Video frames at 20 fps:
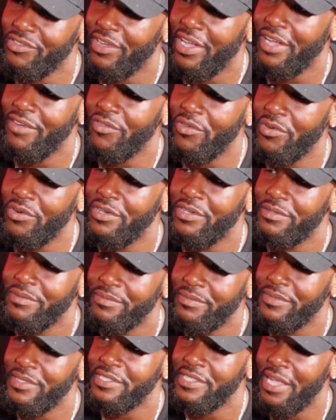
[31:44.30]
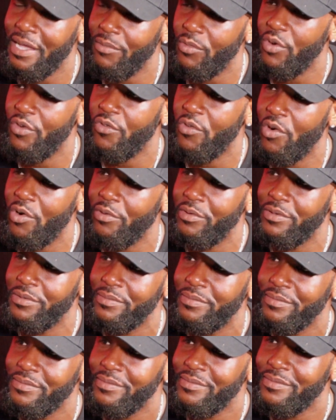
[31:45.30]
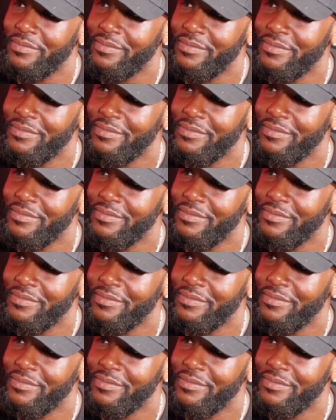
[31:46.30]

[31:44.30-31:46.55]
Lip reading: That's how I drive on. That's how I move forward.